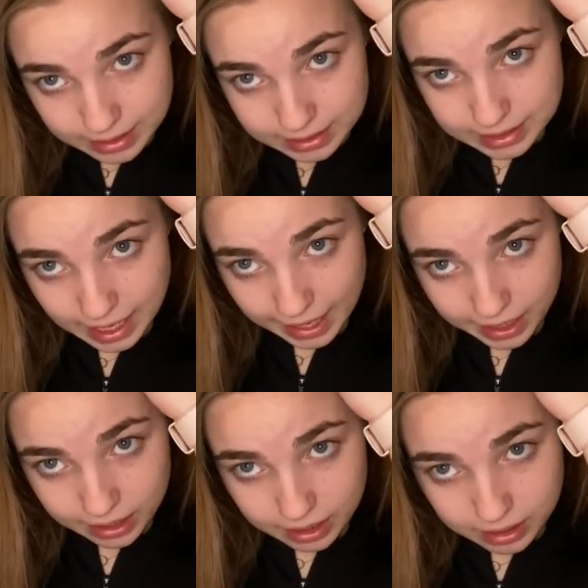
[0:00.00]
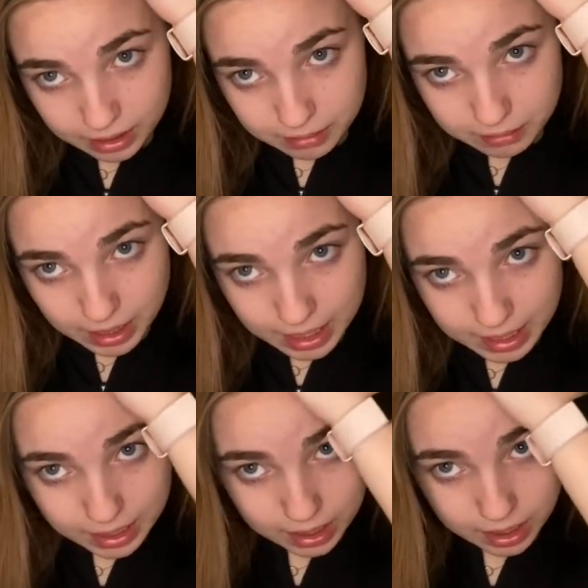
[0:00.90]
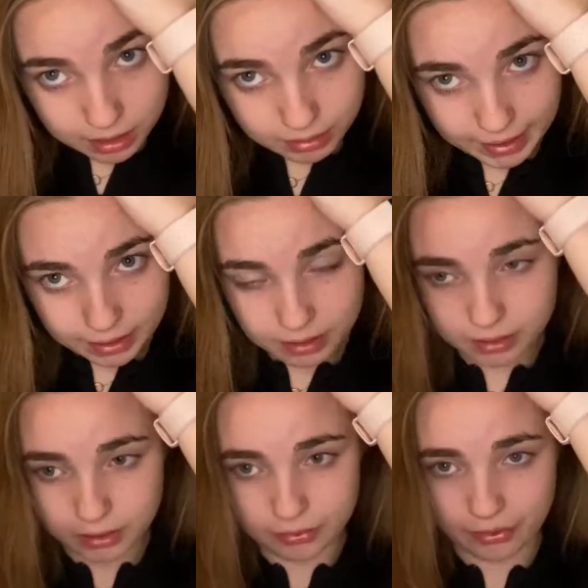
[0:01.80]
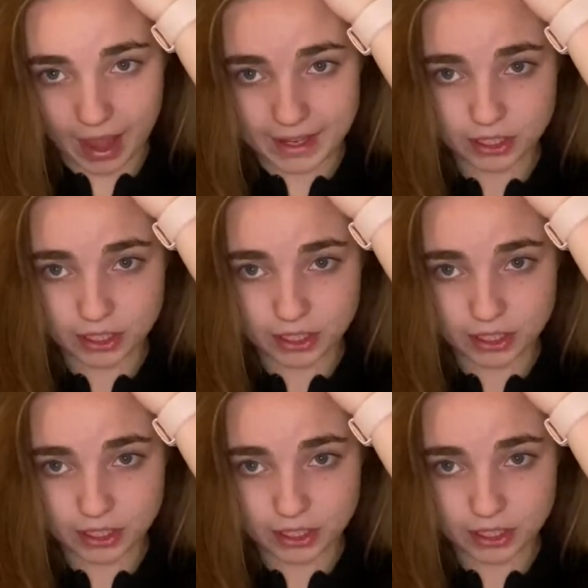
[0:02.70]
take my like fine